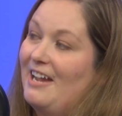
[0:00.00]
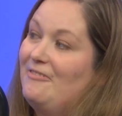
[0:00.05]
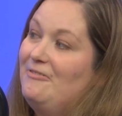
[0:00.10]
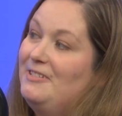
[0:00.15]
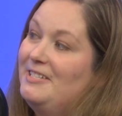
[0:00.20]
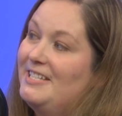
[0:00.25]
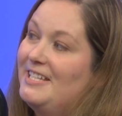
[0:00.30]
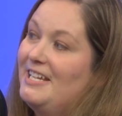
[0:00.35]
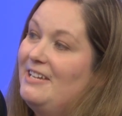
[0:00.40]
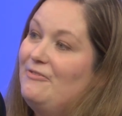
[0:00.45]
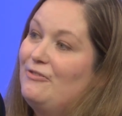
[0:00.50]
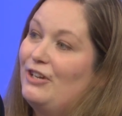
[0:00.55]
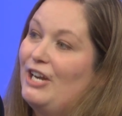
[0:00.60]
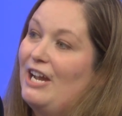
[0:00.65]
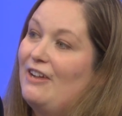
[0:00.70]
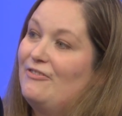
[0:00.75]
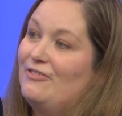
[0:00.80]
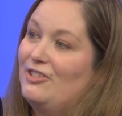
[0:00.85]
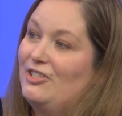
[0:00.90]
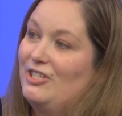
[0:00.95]
I would say when
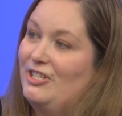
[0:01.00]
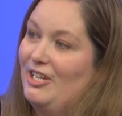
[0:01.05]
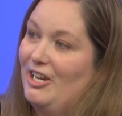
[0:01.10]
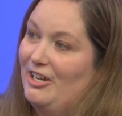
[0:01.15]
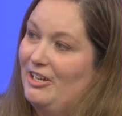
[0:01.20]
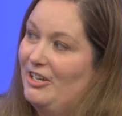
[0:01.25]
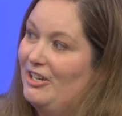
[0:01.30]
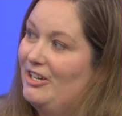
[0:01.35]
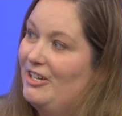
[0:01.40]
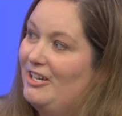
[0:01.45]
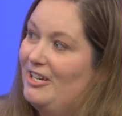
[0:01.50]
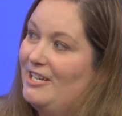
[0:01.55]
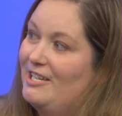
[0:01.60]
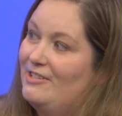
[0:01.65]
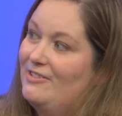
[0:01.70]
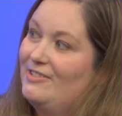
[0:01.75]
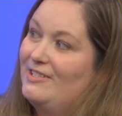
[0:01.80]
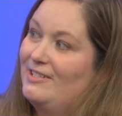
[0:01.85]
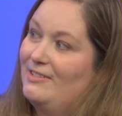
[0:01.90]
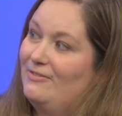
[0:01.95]
I was younger, I
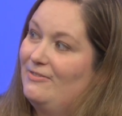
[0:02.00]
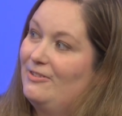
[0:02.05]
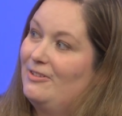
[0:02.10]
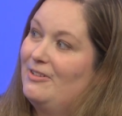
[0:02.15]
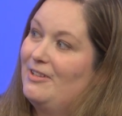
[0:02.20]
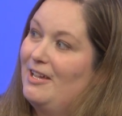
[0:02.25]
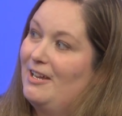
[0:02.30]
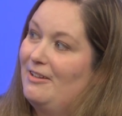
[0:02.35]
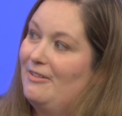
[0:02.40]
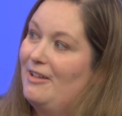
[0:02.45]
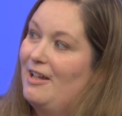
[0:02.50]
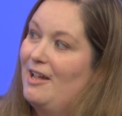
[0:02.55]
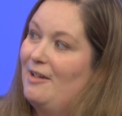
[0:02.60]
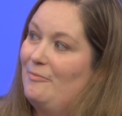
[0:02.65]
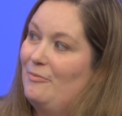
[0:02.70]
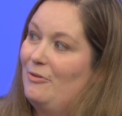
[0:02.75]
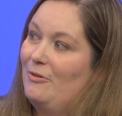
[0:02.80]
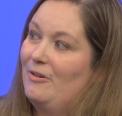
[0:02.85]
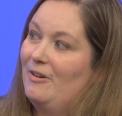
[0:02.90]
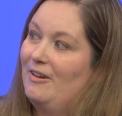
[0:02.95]
used to feel that a lot
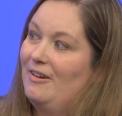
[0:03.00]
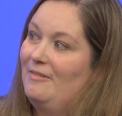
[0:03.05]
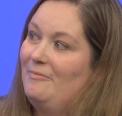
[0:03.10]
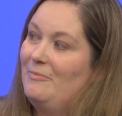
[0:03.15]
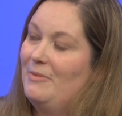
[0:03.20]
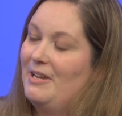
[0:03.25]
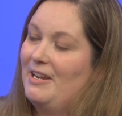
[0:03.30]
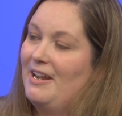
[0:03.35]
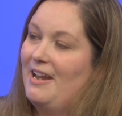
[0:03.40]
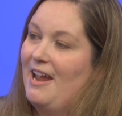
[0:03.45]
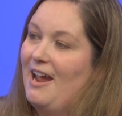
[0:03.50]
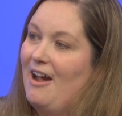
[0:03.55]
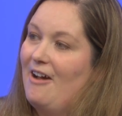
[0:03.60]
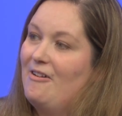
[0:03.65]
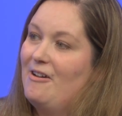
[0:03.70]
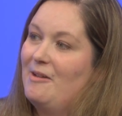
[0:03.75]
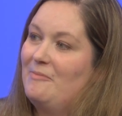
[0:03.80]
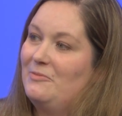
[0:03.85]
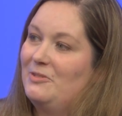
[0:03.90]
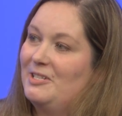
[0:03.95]
more. But now
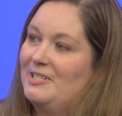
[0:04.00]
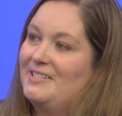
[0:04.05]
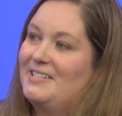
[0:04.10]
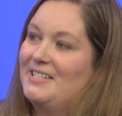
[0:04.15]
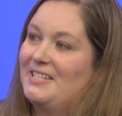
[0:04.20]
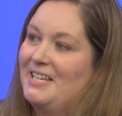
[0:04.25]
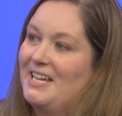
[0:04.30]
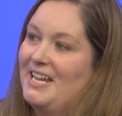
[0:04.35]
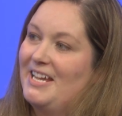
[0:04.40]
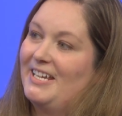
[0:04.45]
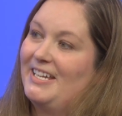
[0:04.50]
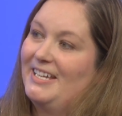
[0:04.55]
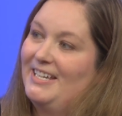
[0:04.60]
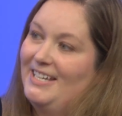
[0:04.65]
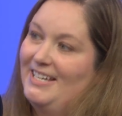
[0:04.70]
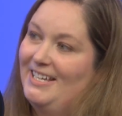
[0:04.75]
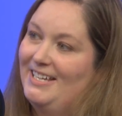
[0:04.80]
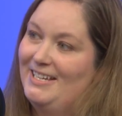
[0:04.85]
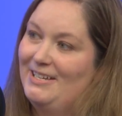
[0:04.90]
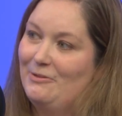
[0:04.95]
I'm just like,
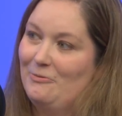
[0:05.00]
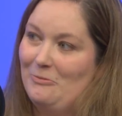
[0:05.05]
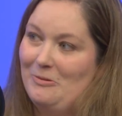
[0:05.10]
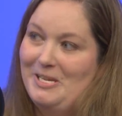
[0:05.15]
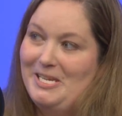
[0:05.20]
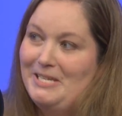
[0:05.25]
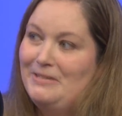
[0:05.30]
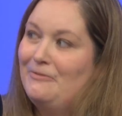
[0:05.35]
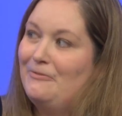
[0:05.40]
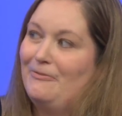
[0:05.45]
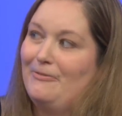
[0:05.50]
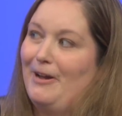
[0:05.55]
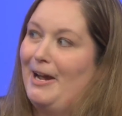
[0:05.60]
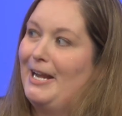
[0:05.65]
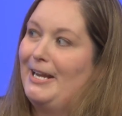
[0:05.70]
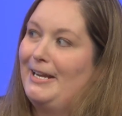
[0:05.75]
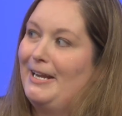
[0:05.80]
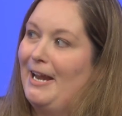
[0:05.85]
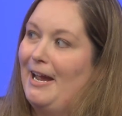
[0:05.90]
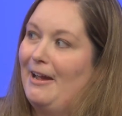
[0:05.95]
we can
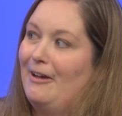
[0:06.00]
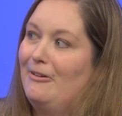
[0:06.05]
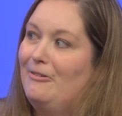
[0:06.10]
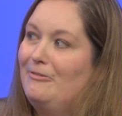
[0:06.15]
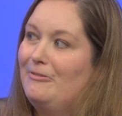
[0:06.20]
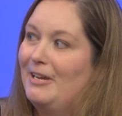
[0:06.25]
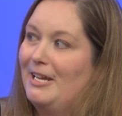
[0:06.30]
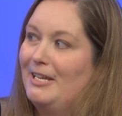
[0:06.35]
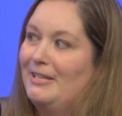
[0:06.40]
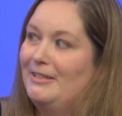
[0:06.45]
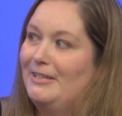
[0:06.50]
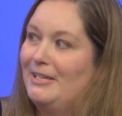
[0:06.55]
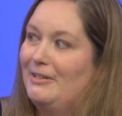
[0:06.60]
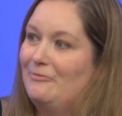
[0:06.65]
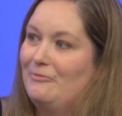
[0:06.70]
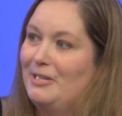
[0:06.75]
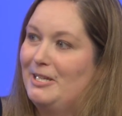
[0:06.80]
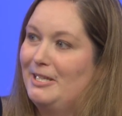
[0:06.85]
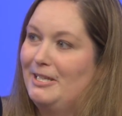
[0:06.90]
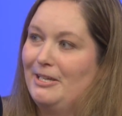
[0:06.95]
fight it out and then
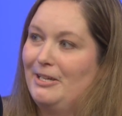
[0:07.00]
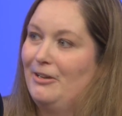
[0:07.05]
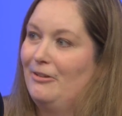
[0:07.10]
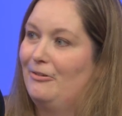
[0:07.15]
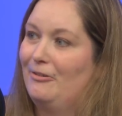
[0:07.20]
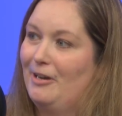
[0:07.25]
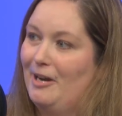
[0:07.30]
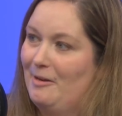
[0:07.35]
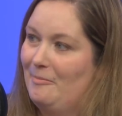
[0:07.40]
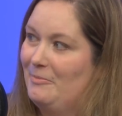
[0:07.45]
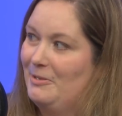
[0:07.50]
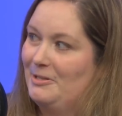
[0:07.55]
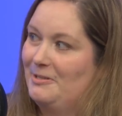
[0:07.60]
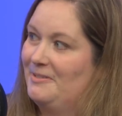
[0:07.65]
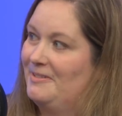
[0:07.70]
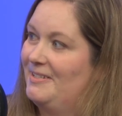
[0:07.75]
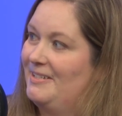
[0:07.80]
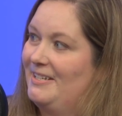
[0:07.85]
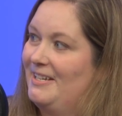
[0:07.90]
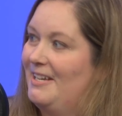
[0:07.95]
we can go grab
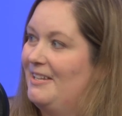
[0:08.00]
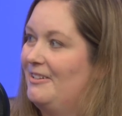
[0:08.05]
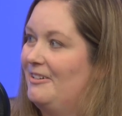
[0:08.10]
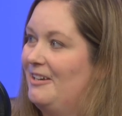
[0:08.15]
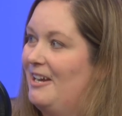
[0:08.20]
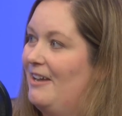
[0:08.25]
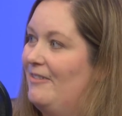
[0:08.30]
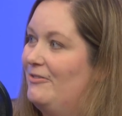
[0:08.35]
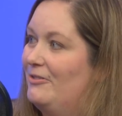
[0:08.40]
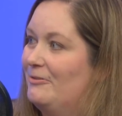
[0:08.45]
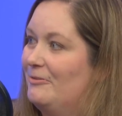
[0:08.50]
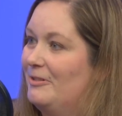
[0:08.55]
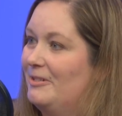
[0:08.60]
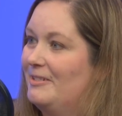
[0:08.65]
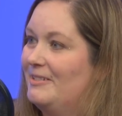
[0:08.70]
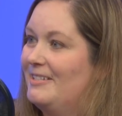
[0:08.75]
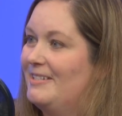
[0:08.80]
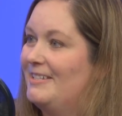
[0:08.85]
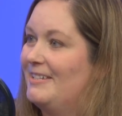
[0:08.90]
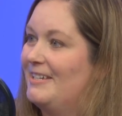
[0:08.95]
beers together
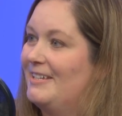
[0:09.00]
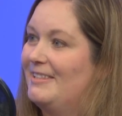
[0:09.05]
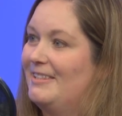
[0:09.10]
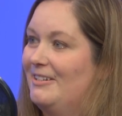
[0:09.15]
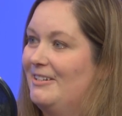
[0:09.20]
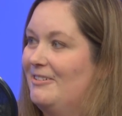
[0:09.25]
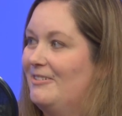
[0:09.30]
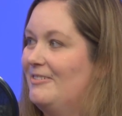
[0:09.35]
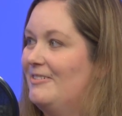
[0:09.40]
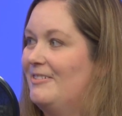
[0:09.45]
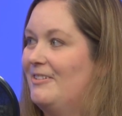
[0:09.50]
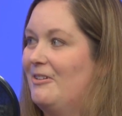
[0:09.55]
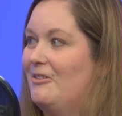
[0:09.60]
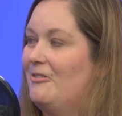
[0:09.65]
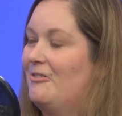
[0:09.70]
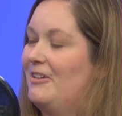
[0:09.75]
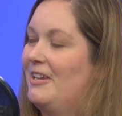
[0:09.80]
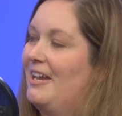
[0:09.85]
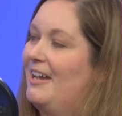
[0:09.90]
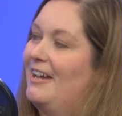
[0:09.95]
afterwards. Like there's
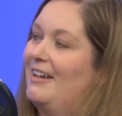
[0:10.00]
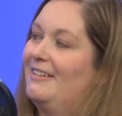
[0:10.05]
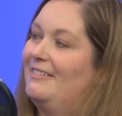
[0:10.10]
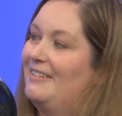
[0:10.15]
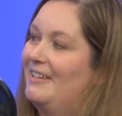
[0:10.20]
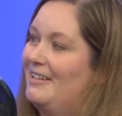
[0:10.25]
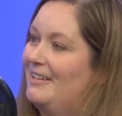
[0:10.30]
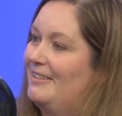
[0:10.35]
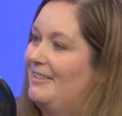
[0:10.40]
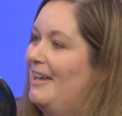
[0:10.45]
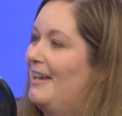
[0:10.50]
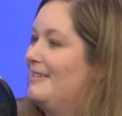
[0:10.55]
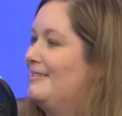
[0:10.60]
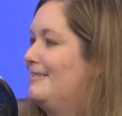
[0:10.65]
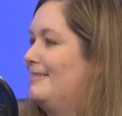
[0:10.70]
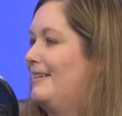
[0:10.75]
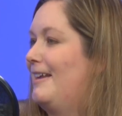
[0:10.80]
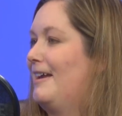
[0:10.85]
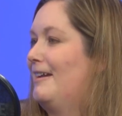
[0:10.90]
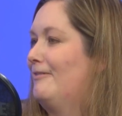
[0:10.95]
no, like
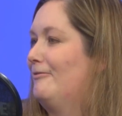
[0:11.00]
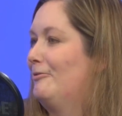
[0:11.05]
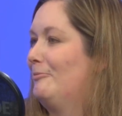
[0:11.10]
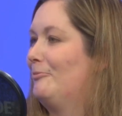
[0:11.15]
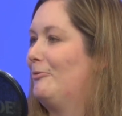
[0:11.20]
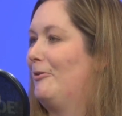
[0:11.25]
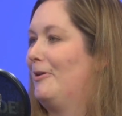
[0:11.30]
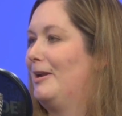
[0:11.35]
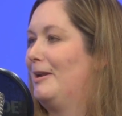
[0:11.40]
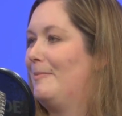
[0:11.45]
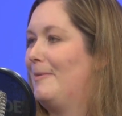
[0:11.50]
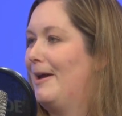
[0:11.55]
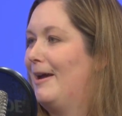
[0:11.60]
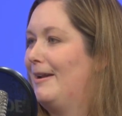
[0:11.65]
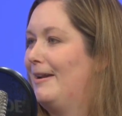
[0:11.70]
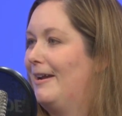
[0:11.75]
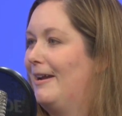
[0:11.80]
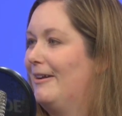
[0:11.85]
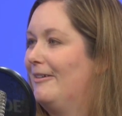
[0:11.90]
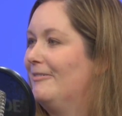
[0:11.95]
that's kind of the point I'm
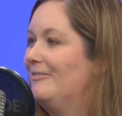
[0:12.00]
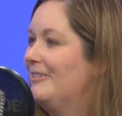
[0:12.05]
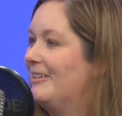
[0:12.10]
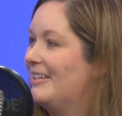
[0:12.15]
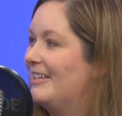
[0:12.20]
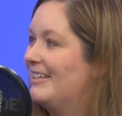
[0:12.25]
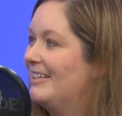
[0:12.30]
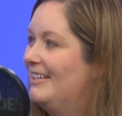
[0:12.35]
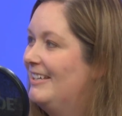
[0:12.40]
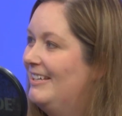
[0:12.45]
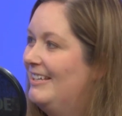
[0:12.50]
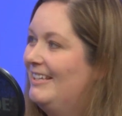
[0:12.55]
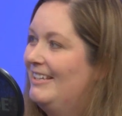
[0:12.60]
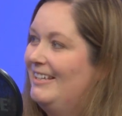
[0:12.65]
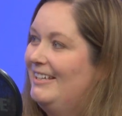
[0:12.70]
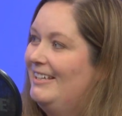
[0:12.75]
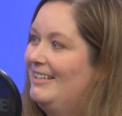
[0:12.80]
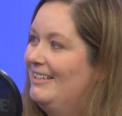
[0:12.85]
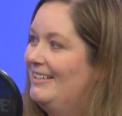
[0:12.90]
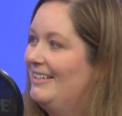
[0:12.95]
at now. Like,
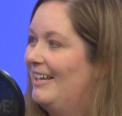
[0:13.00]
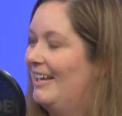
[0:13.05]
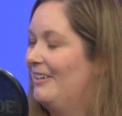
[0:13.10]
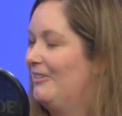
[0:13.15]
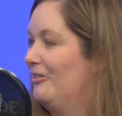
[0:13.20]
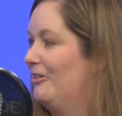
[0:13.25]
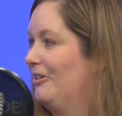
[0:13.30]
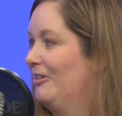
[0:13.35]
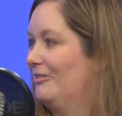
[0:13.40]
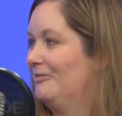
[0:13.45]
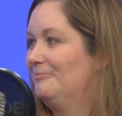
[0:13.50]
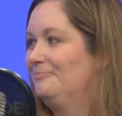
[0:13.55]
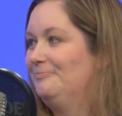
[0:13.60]
I don't know.